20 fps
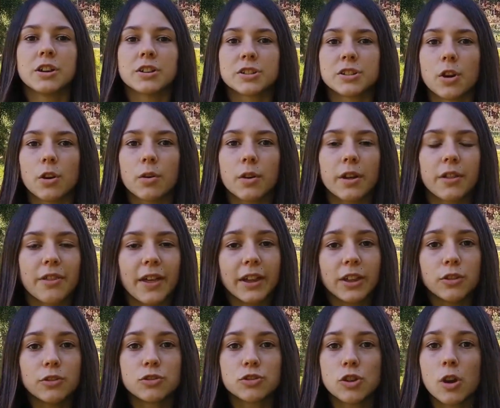So thank
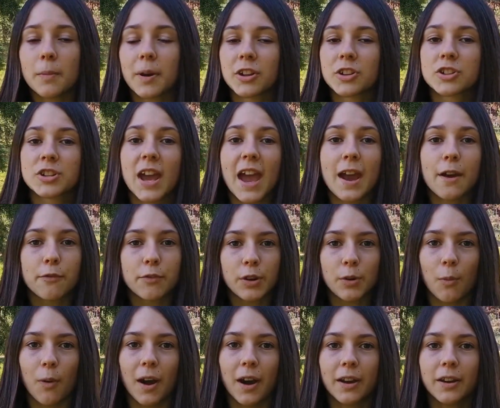you so much to
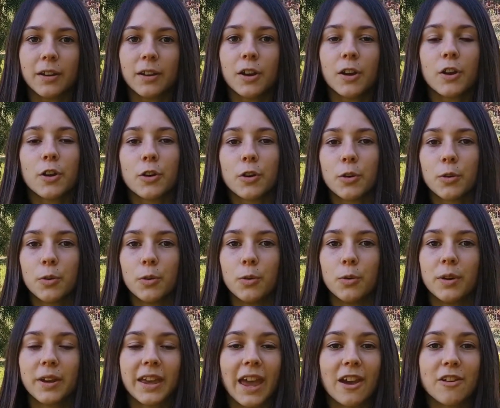everyone who
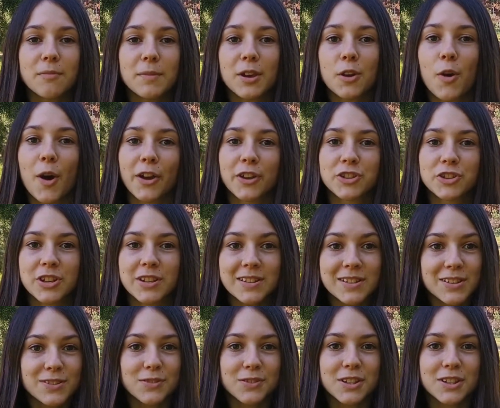gave me
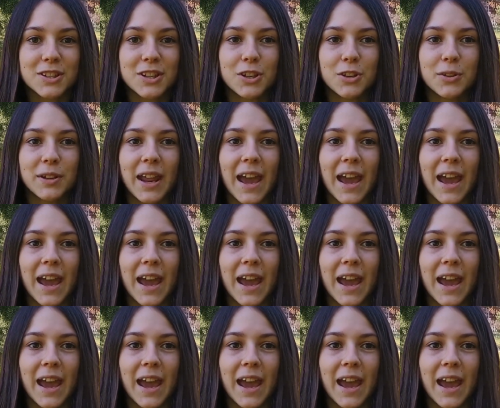questions for this Q&A.